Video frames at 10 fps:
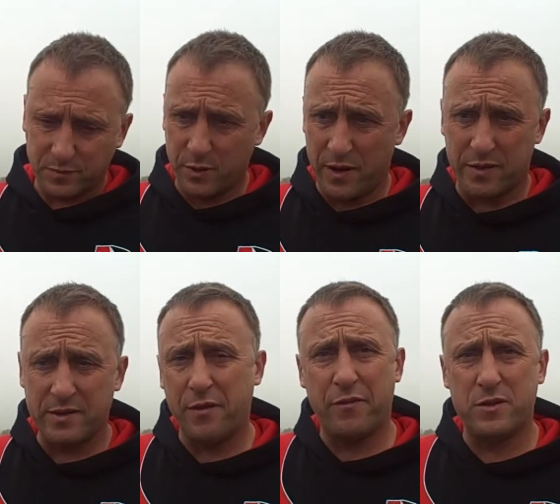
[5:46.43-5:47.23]
do anything
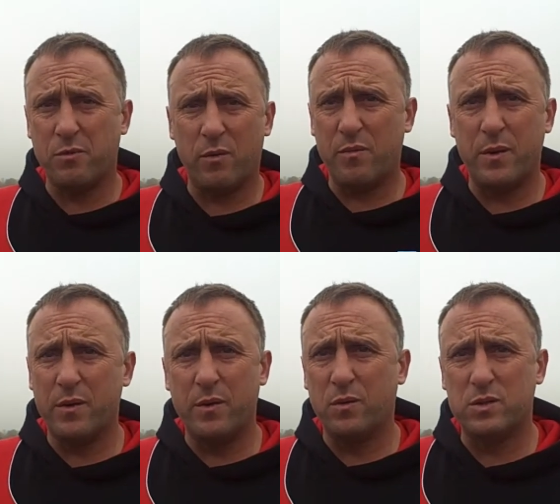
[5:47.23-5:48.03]
different to what we've been
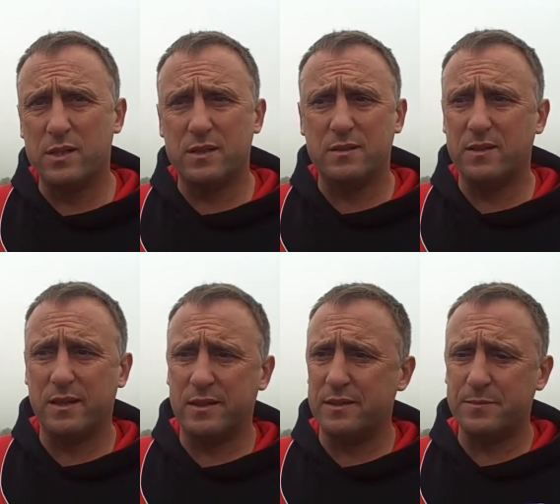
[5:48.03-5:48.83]
doing all season.
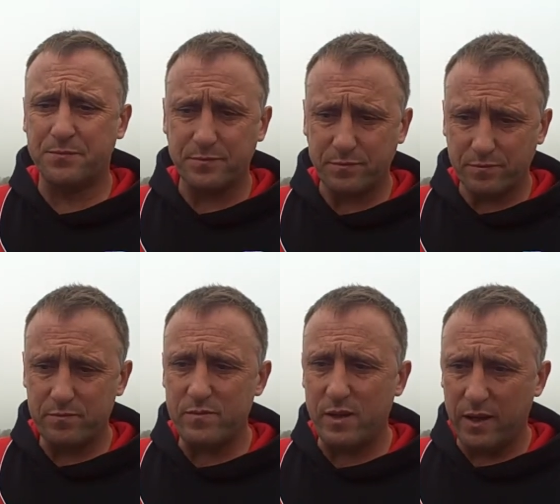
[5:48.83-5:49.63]
And
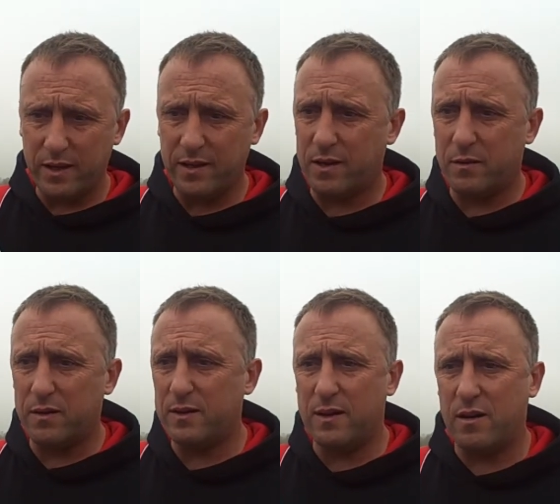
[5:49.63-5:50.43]
you know,
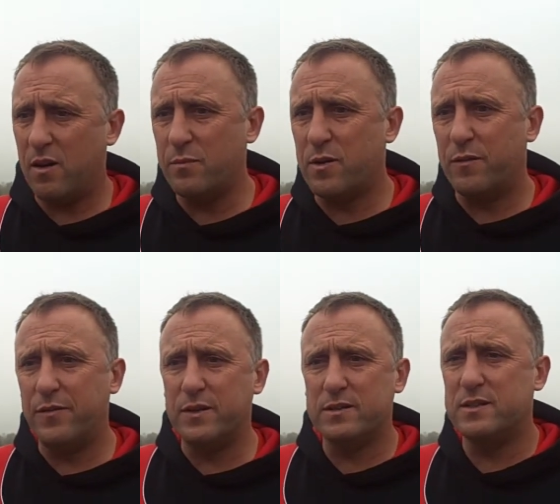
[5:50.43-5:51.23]
I'm
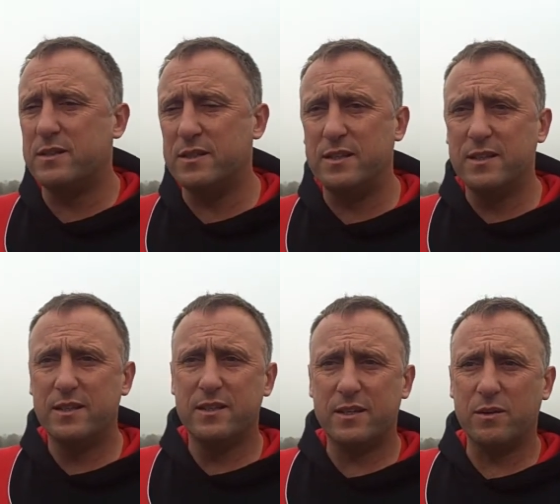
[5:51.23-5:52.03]
confident that
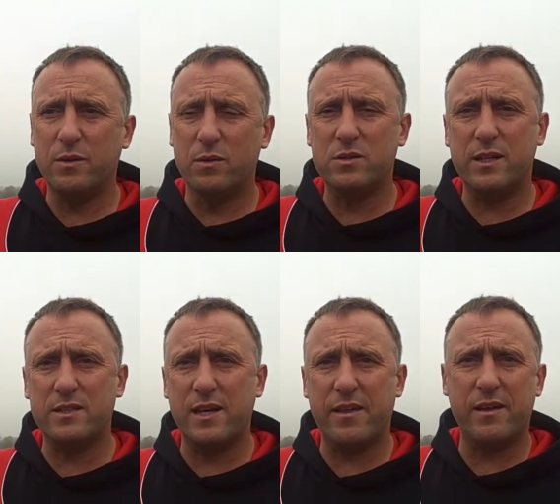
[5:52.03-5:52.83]
you know we'll all stick
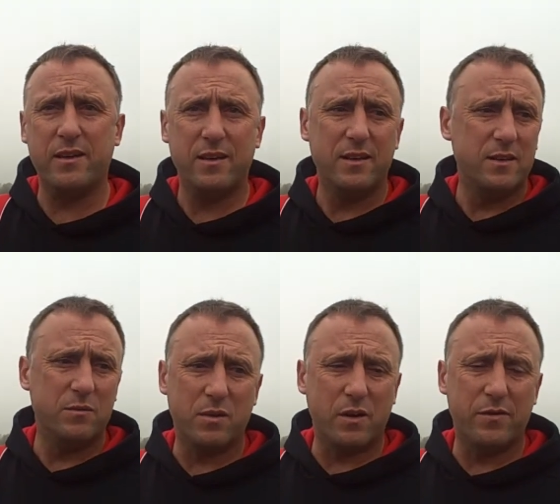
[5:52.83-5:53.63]
together.
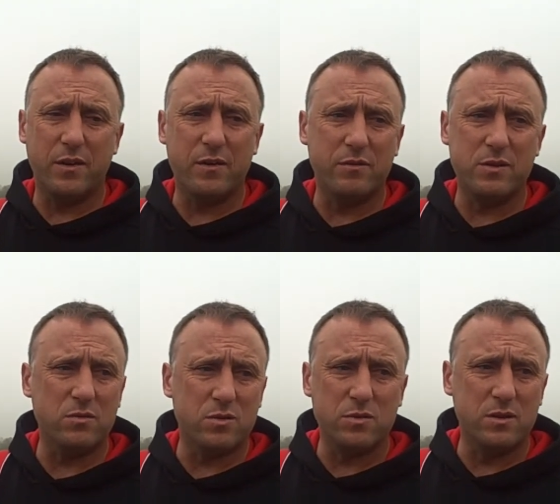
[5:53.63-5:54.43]
We're confident the
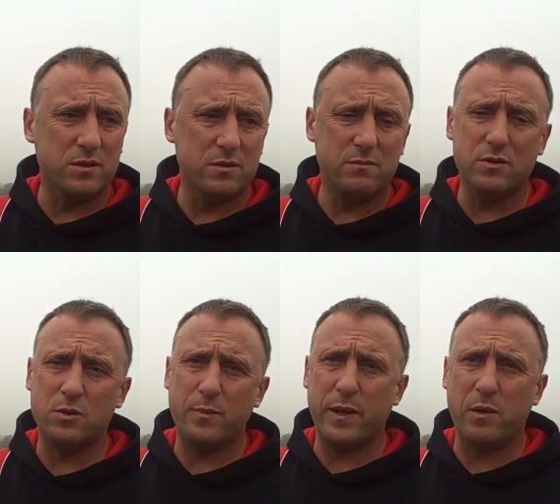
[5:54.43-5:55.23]
results will will
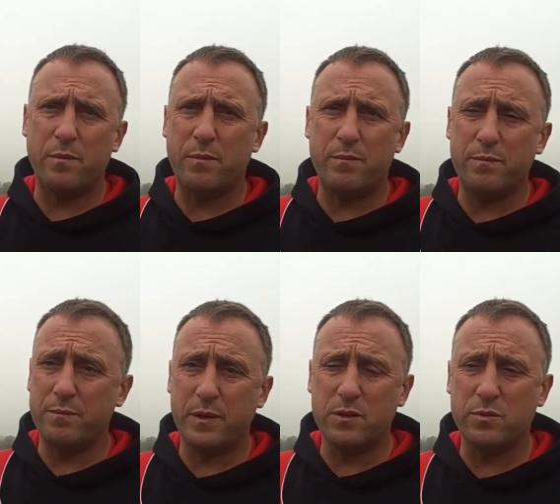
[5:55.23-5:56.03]
just pick up
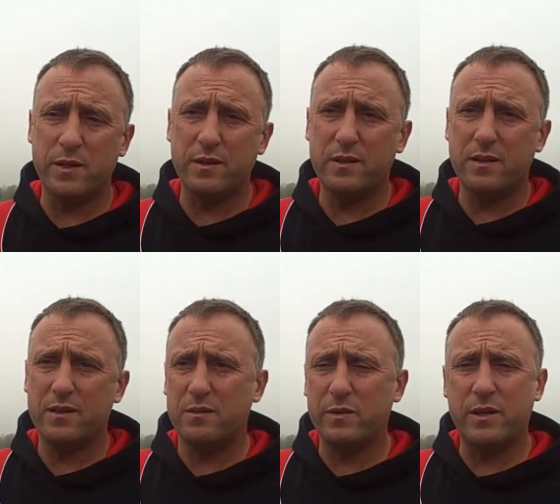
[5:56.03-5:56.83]
because we
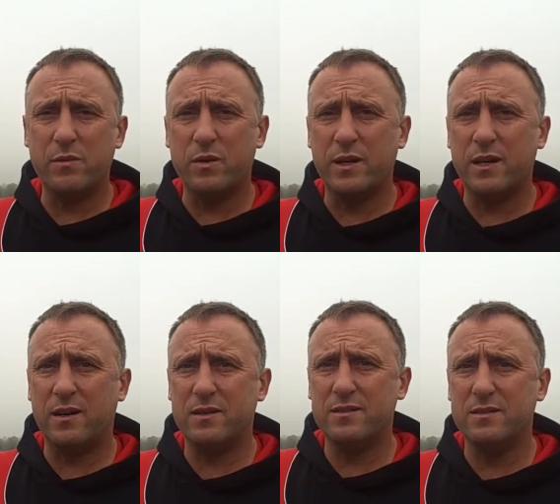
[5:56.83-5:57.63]
we keep working
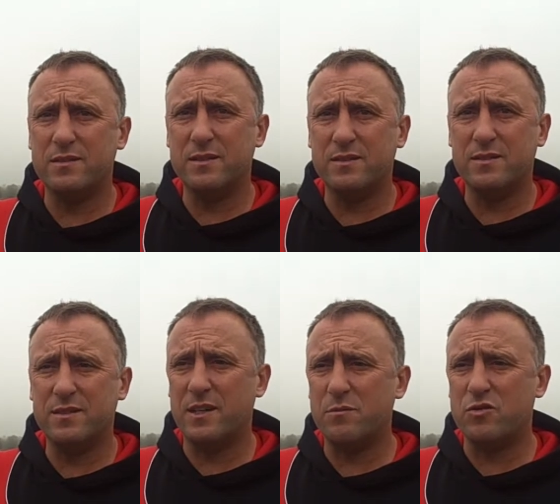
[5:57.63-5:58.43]
hard and,
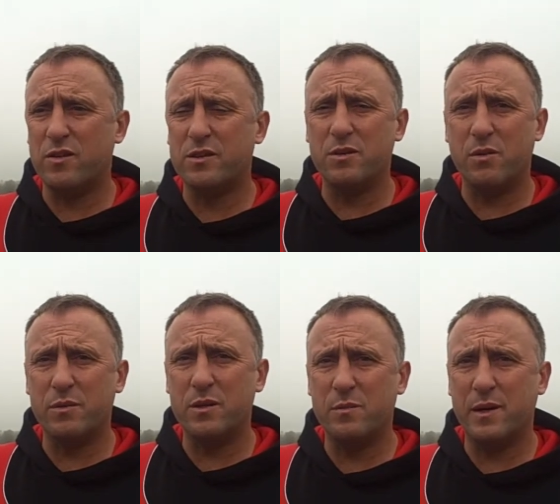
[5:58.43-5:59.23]
and keep trying to do what
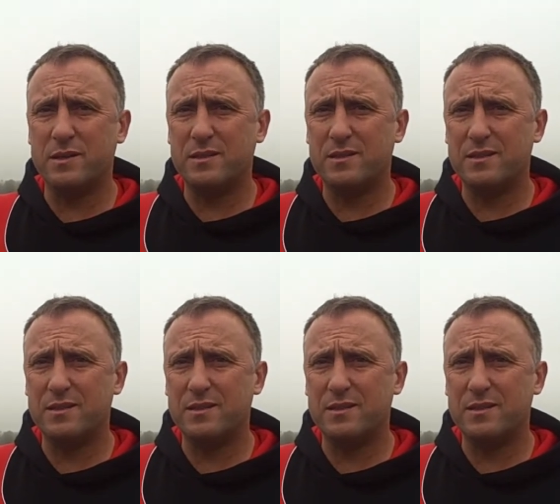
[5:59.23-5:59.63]
we do best.